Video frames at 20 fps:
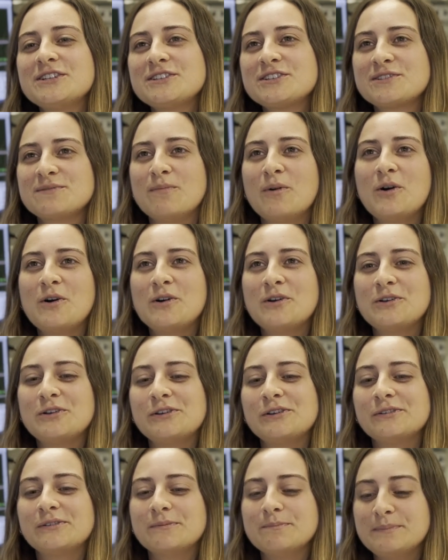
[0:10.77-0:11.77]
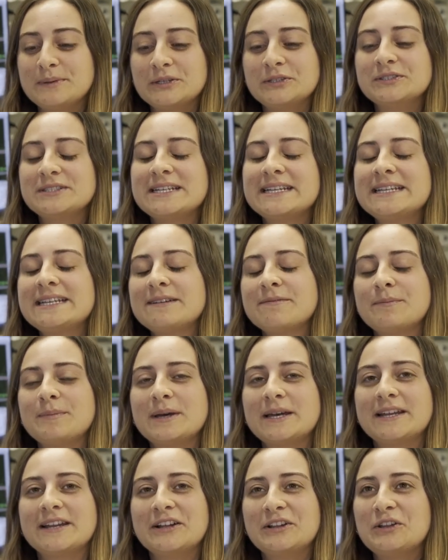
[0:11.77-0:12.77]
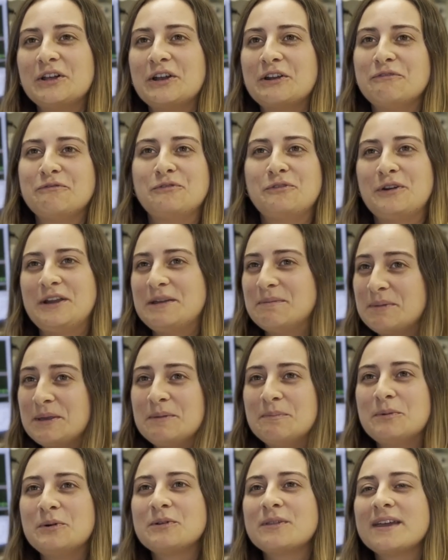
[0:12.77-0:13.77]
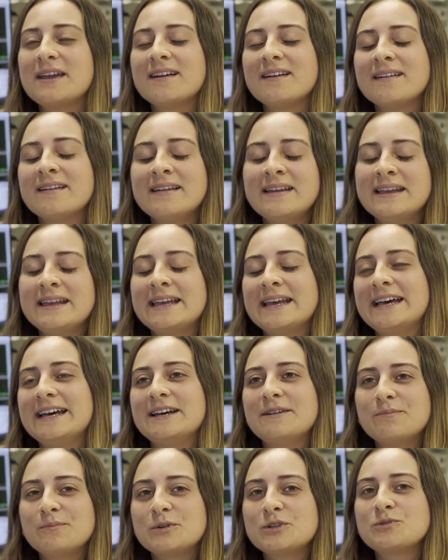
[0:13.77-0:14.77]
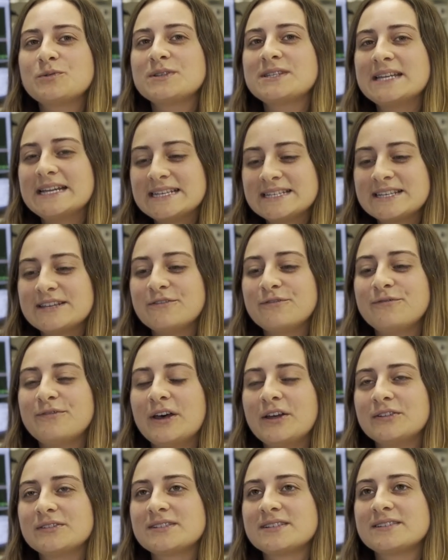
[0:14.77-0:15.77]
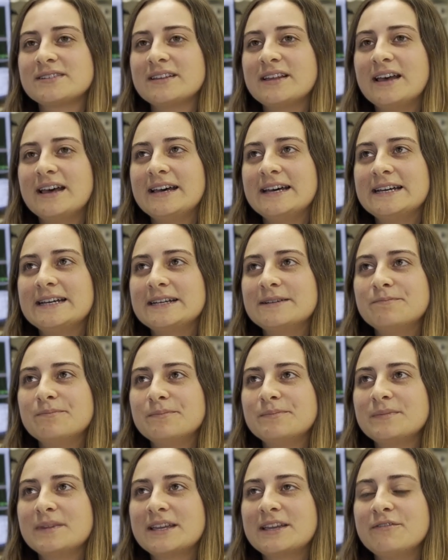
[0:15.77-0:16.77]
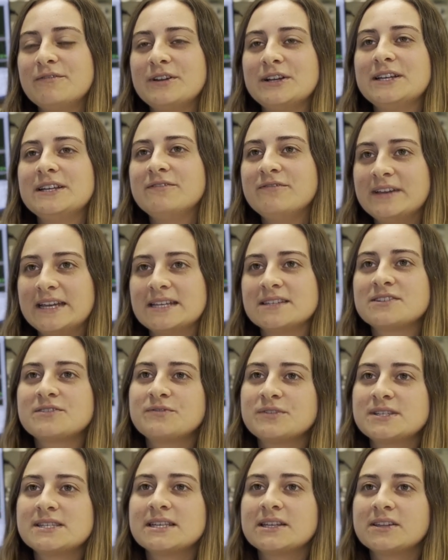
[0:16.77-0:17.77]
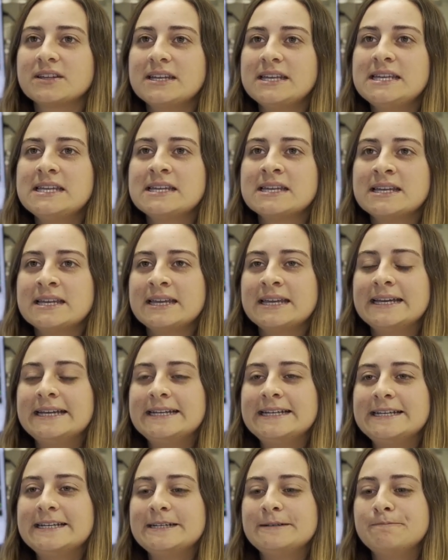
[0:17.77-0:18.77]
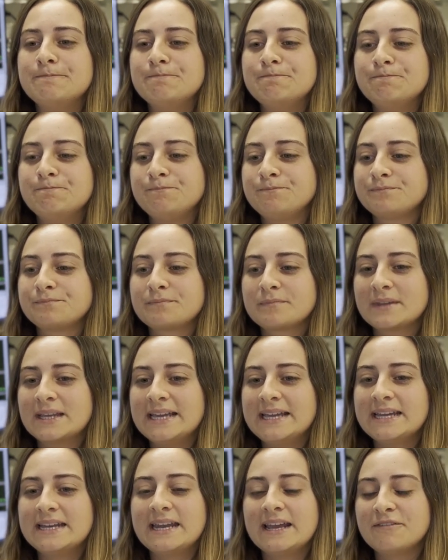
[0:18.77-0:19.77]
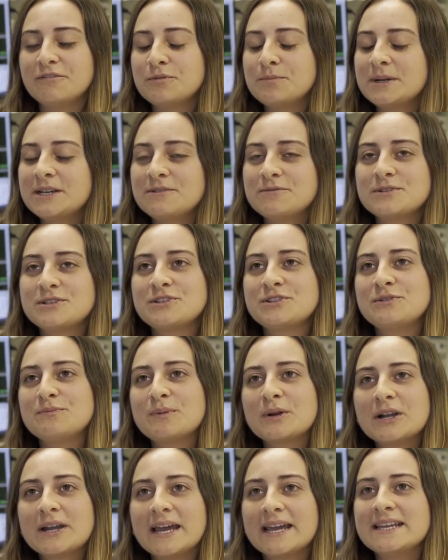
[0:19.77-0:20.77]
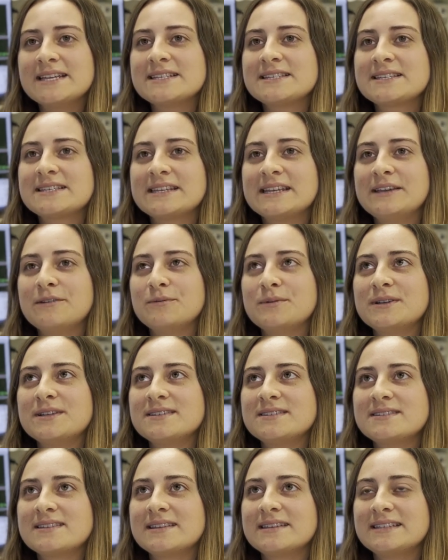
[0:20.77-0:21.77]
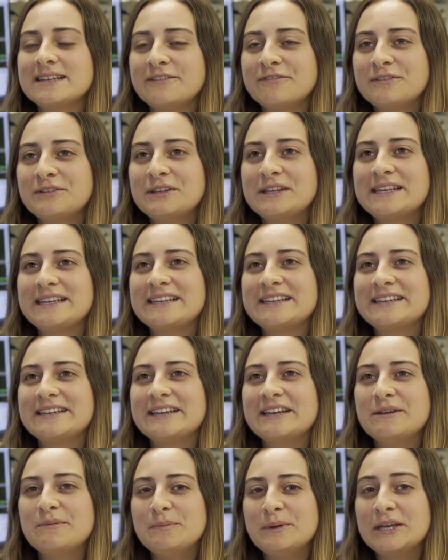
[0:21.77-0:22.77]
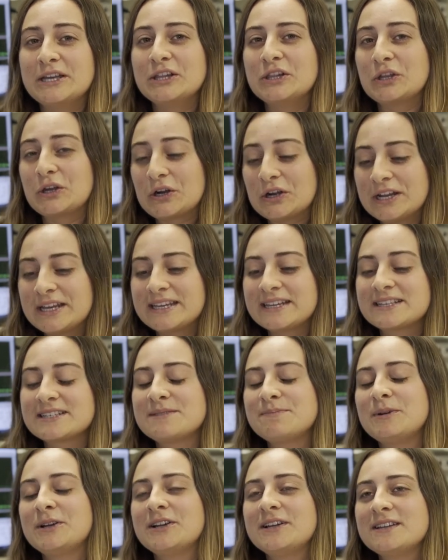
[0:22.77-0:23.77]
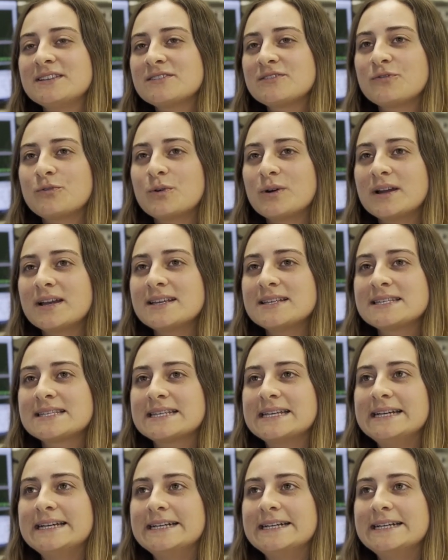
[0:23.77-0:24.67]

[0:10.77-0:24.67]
small building, but a lot of great people there, which was nice. It felt like a very advanced facility. And everybody was super nice. It was definitely a big learning experience for us.